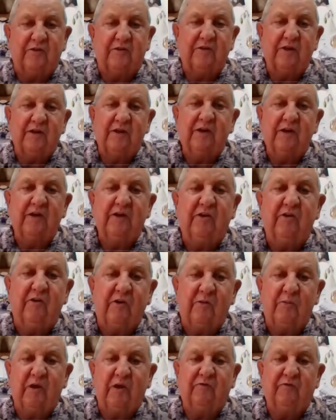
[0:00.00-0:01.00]
You
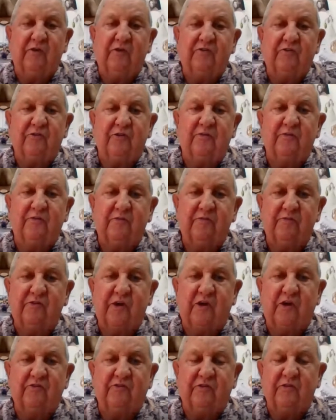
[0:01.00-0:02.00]
know, your big fish will
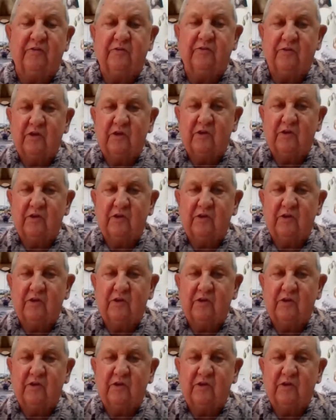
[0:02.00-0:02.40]
chase the